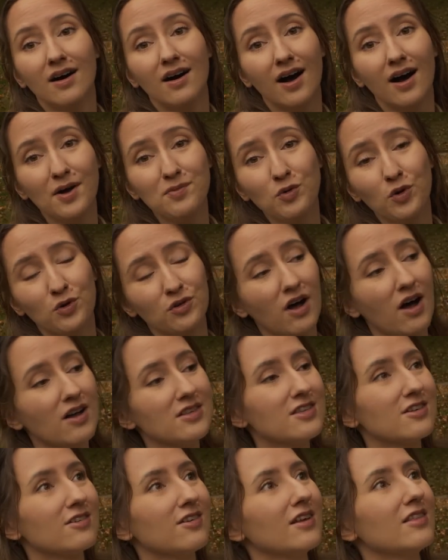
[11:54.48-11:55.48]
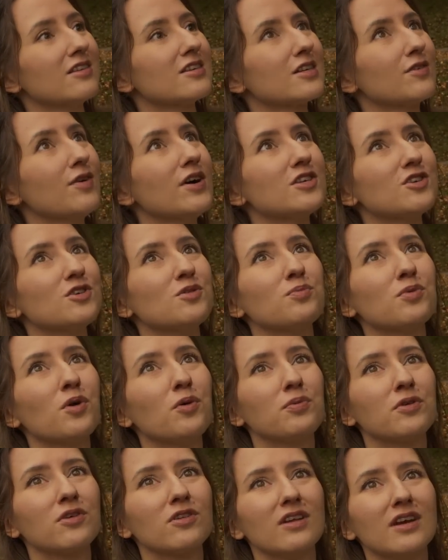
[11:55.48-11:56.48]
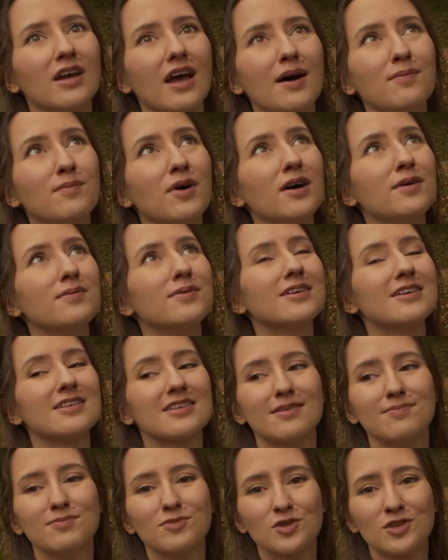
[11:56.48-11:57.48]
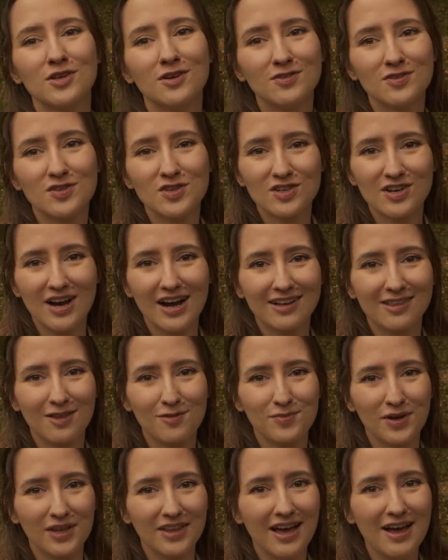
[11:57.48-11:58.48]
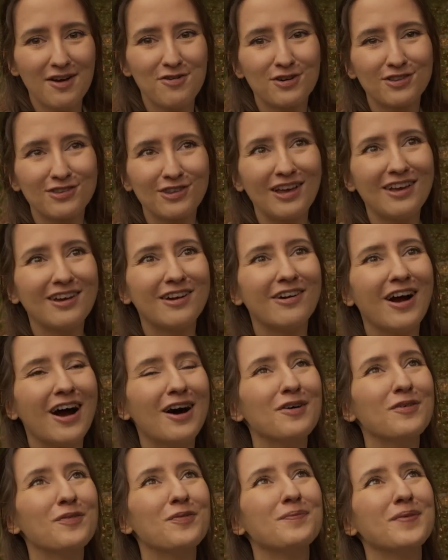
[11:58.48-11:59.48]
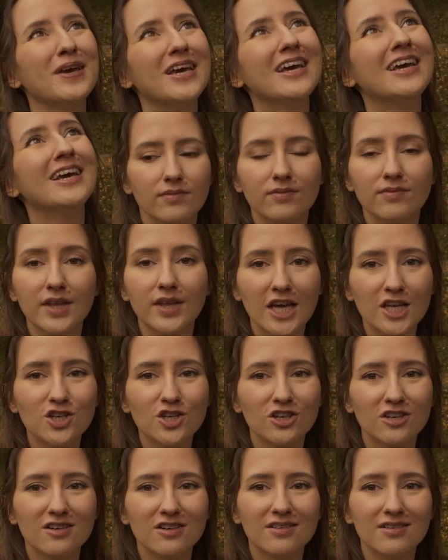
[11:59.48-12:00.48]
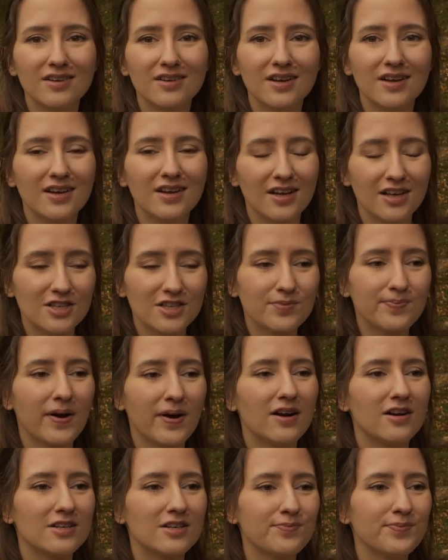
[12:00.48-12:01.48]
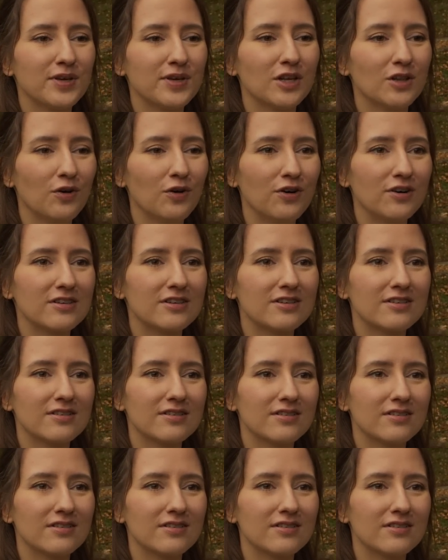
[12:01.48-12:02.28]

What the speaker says: I'm not answering this question properly, am I? Because I'm too distracted by everything around me. Nature inspires me a lot.